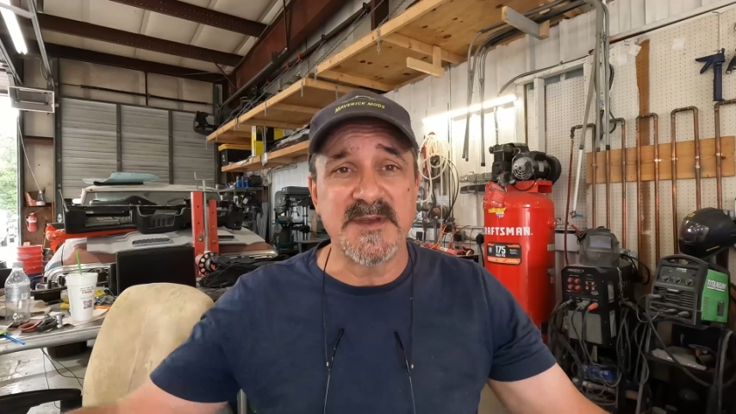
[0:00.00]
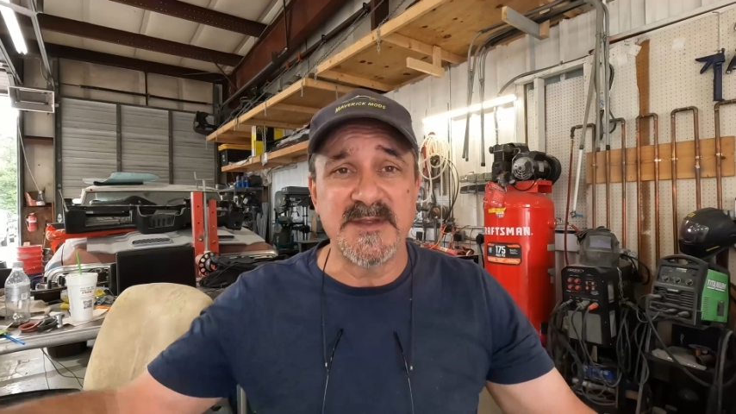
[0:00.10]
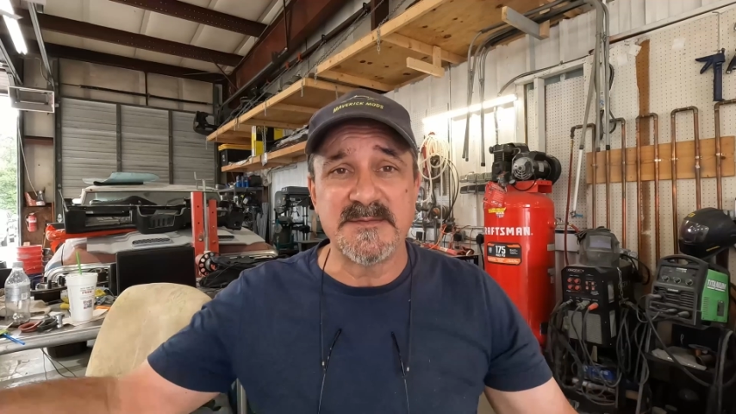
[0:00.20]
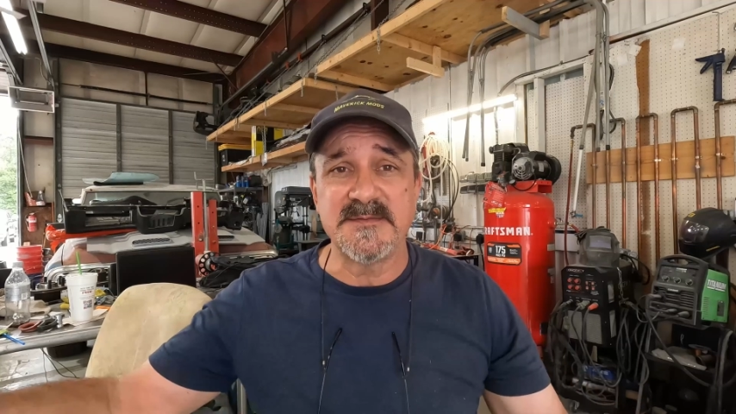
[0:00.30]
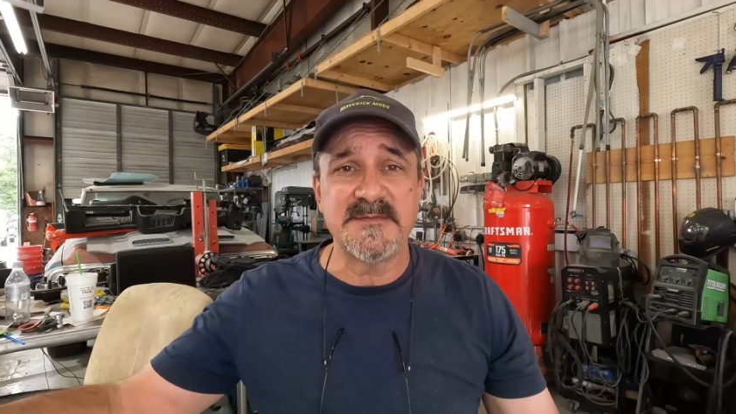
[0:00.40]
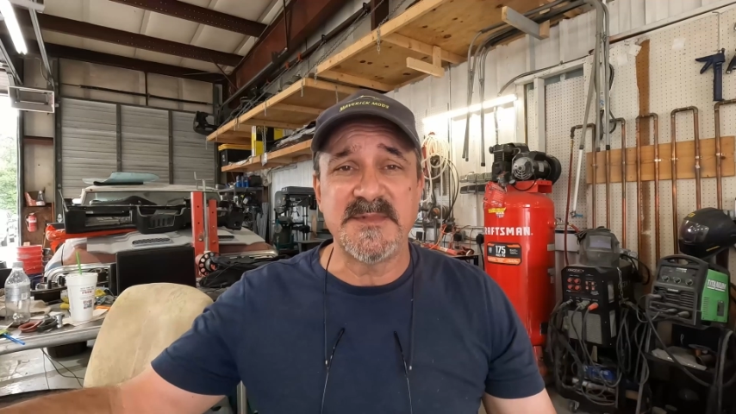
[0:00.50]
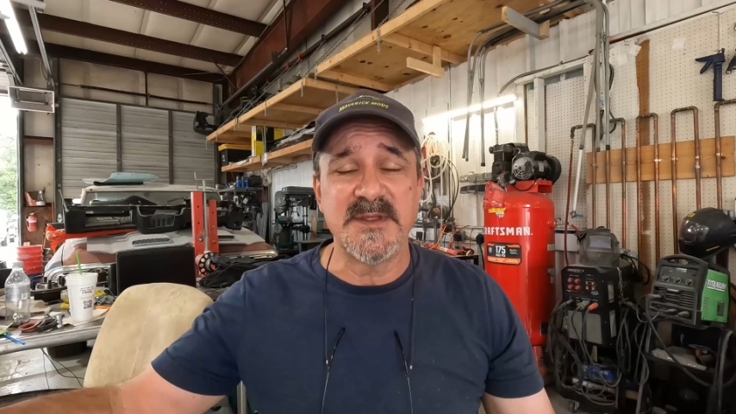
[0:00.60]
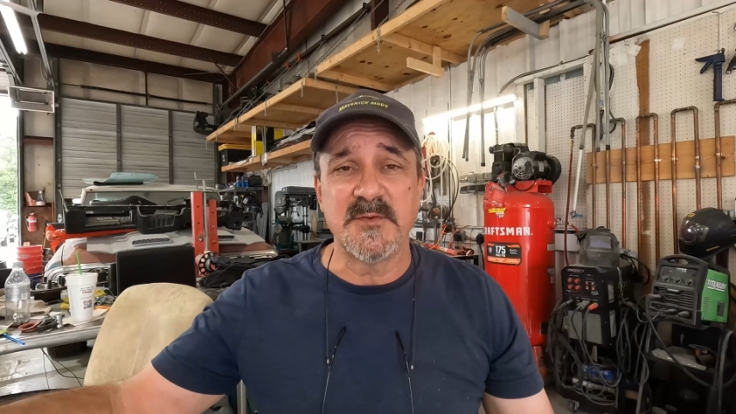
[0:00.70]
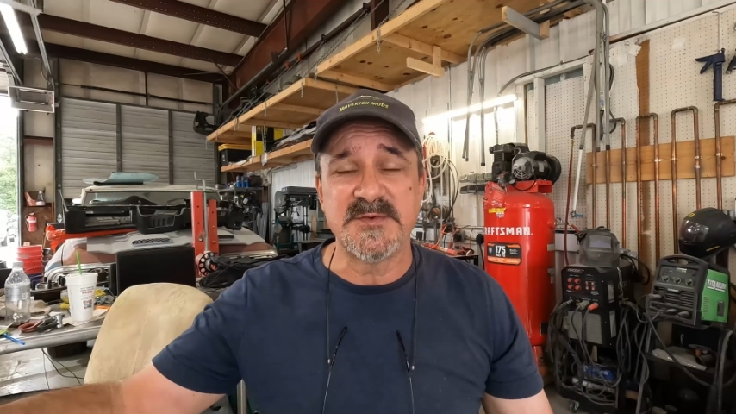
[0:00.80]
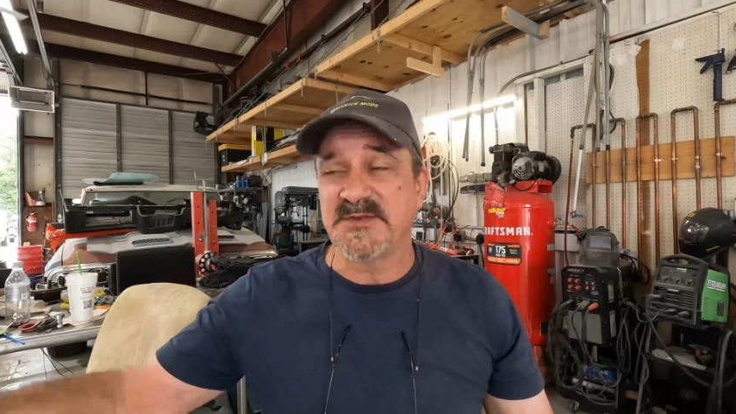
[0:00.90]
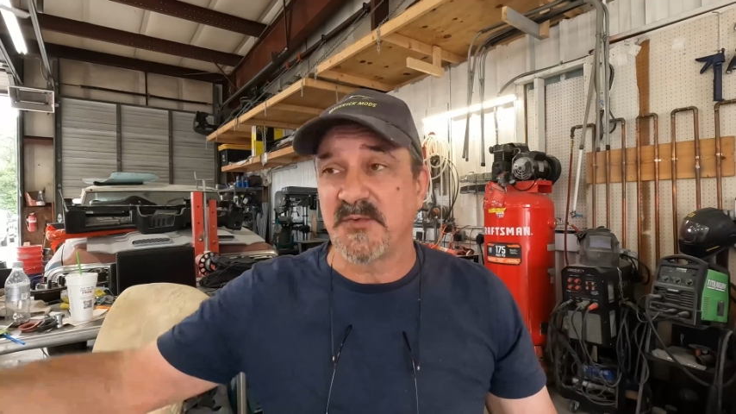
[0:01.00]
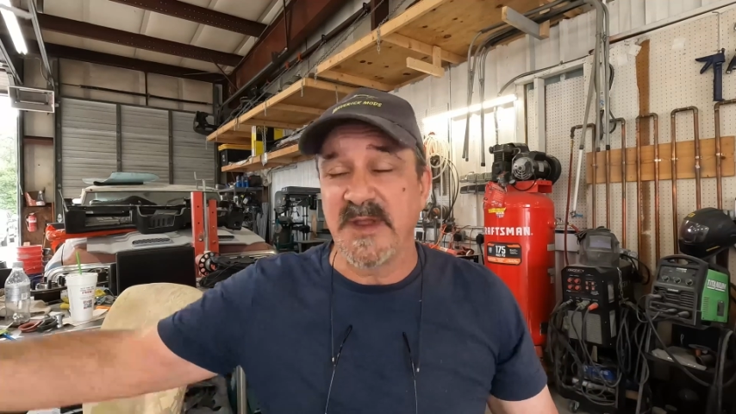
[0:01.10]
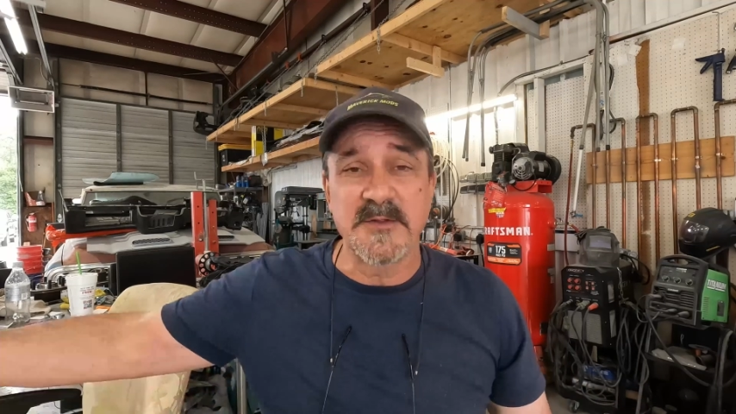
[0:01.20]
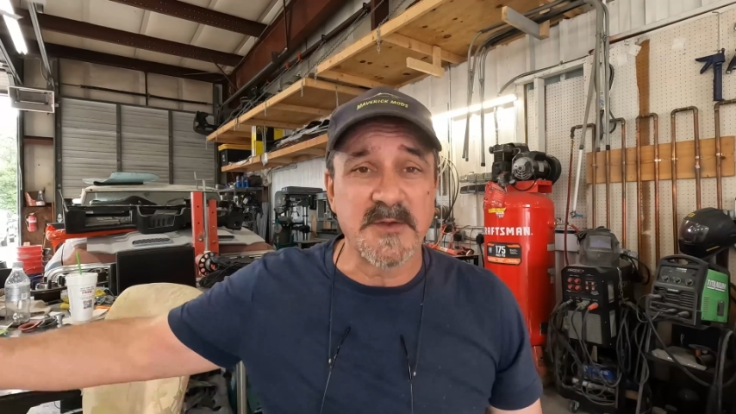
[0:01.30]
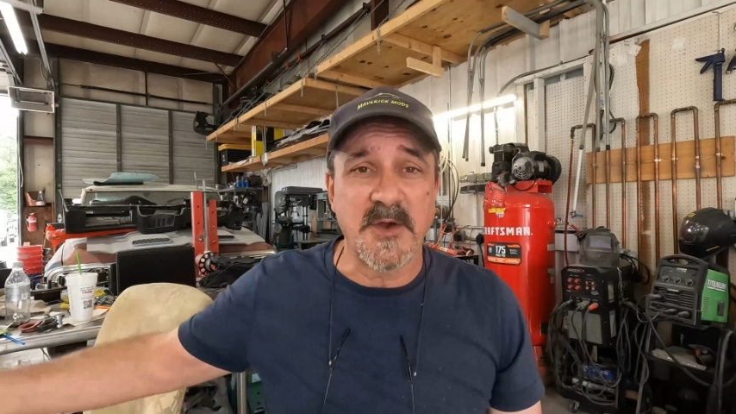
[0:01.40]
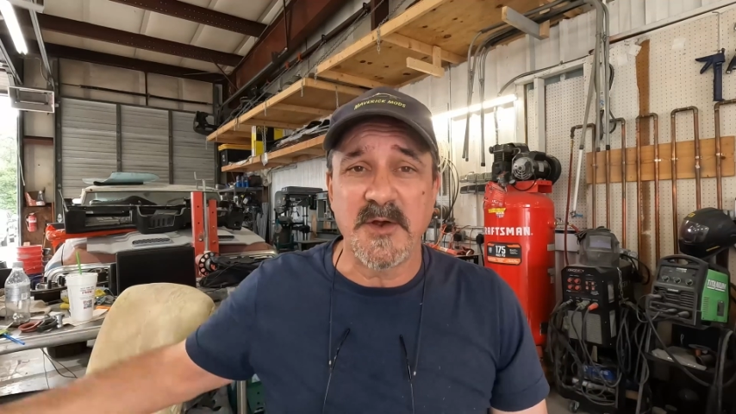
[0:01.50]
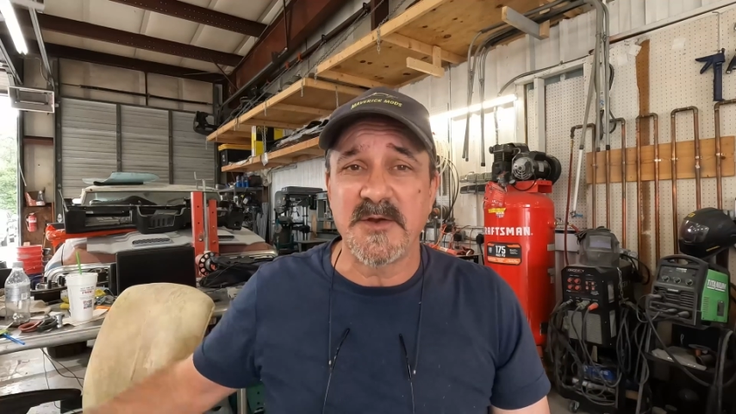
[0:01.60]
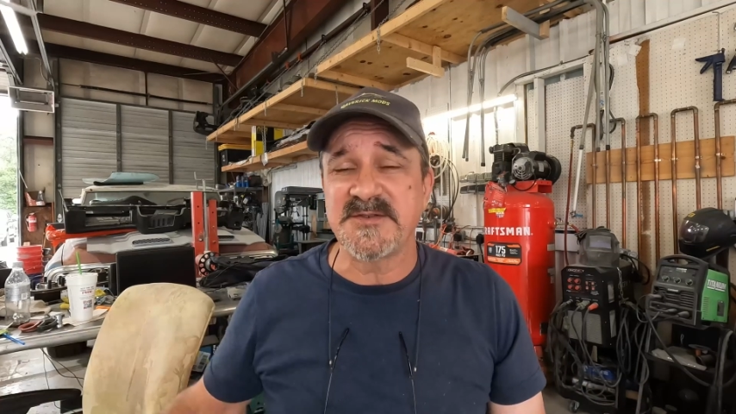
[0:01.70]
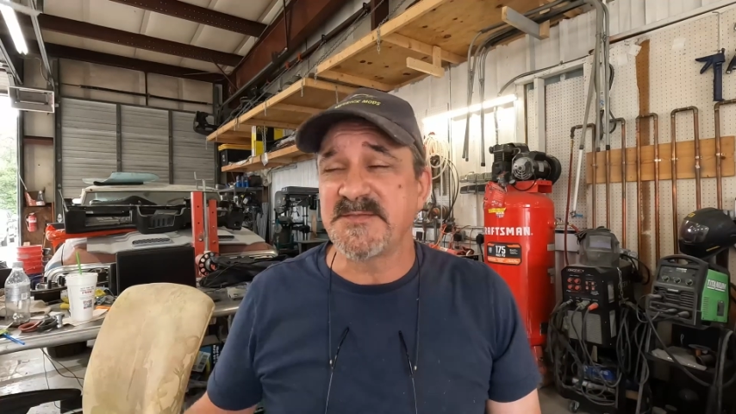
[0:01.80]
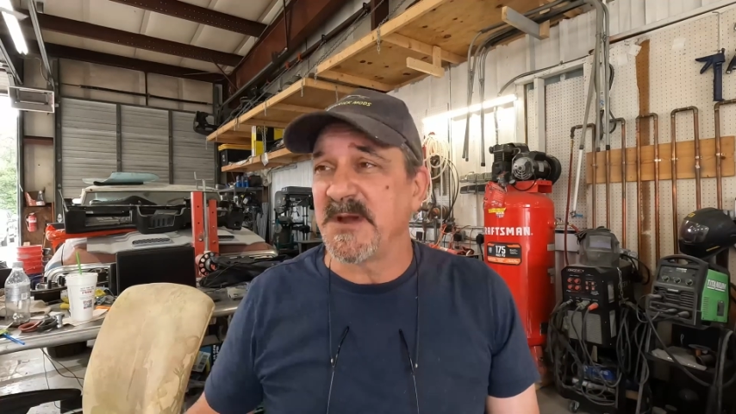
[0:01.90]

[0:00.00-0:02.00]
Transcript: on, you know, just regular cars.